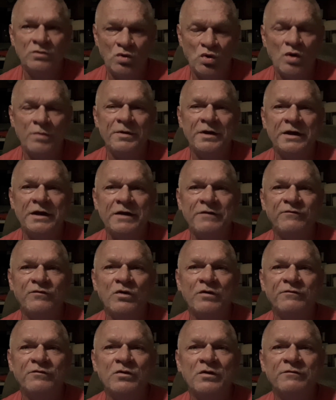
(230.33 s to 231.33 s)
Call me at
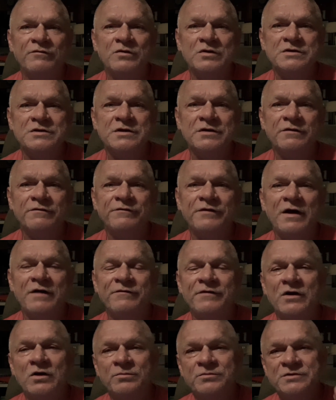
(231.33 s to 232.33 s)

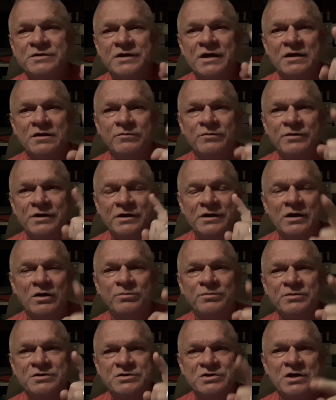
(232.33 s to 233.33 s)
844-405-HELP. Together we can
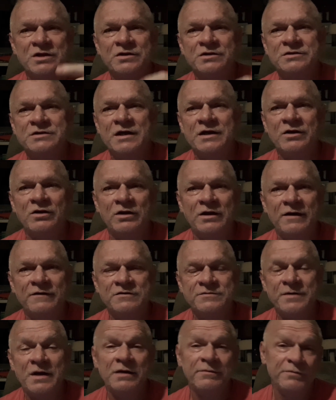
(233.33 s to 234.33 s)
help each other take our
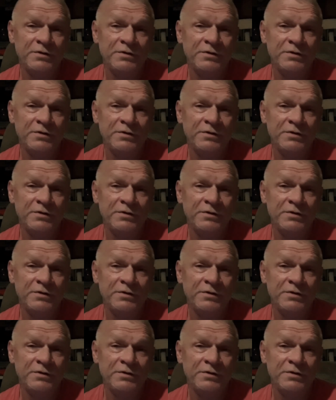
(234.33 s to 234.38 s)
lives back.